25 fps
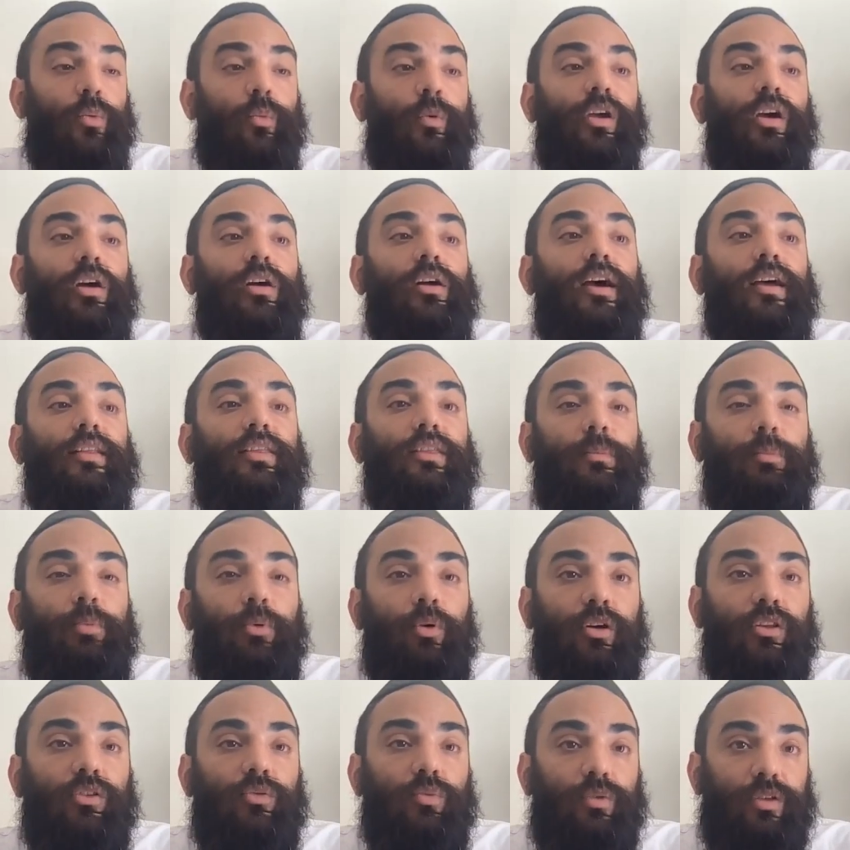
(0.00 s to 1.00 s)
We are at the
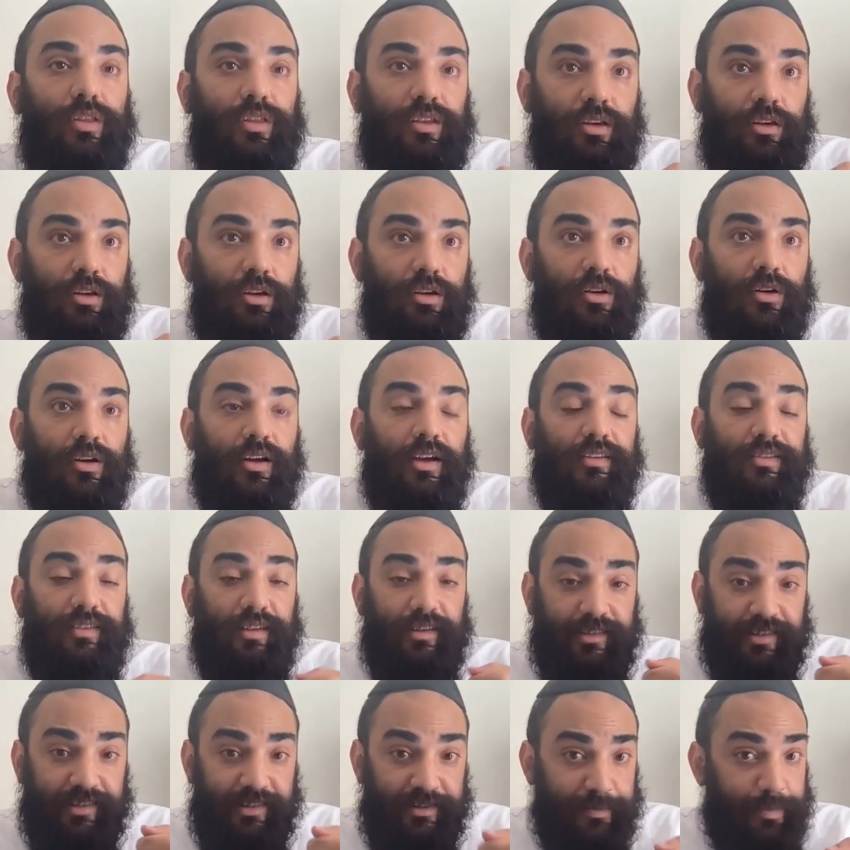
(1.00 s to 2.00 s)
point where the year has
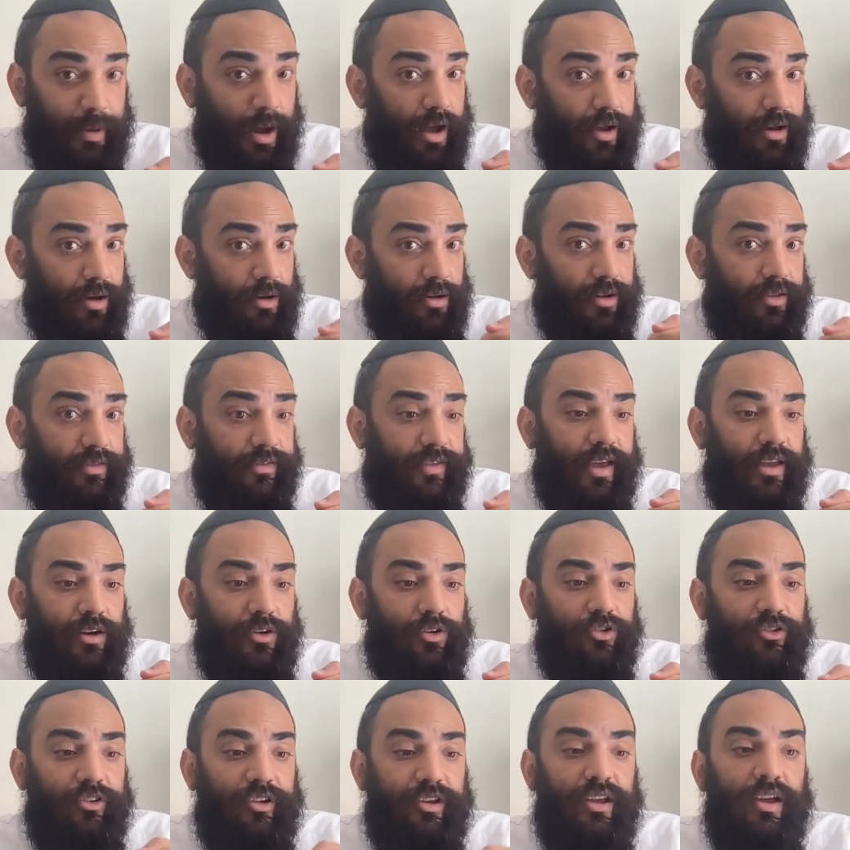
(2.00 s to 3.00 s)
expired its
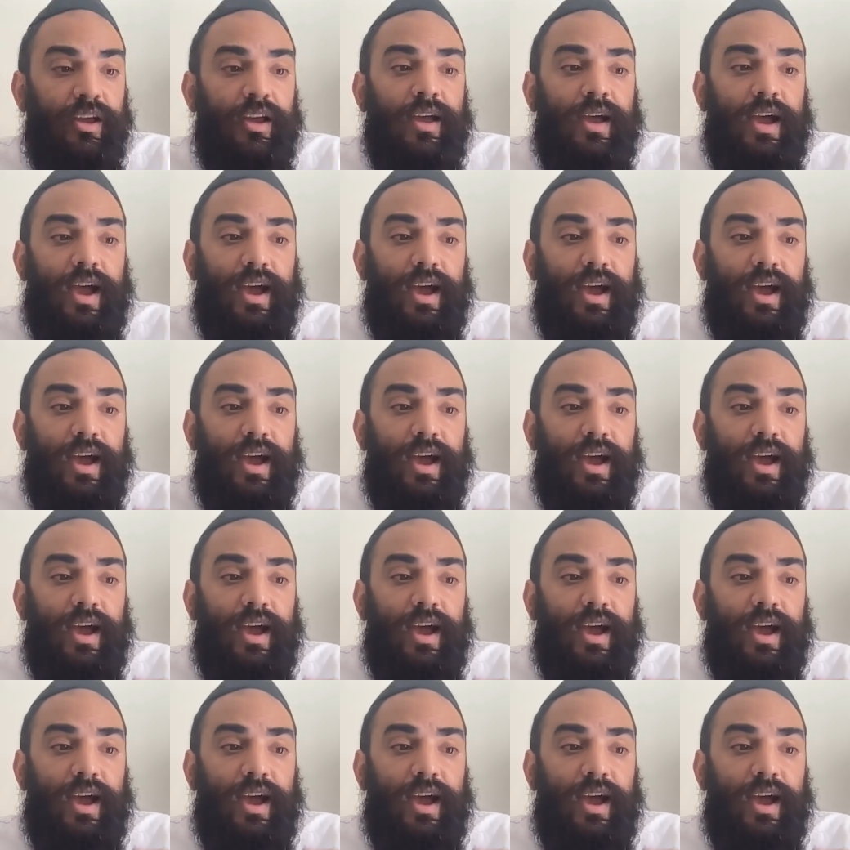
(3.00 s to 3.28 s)
energy